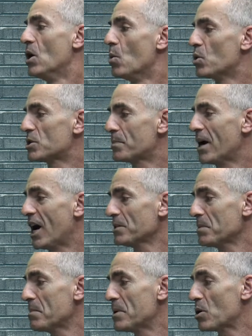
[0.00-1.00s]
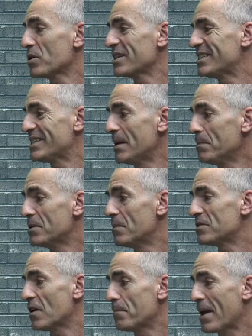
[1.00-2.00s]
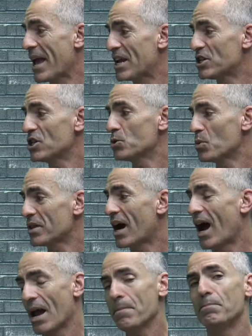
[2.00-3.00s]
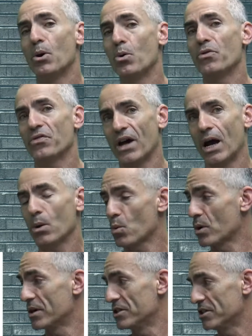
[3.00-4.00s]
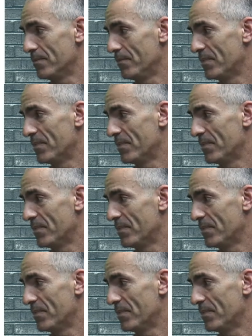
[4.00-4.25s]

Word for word: which possibly mirrored the symptoms of patients with hypothyroidism.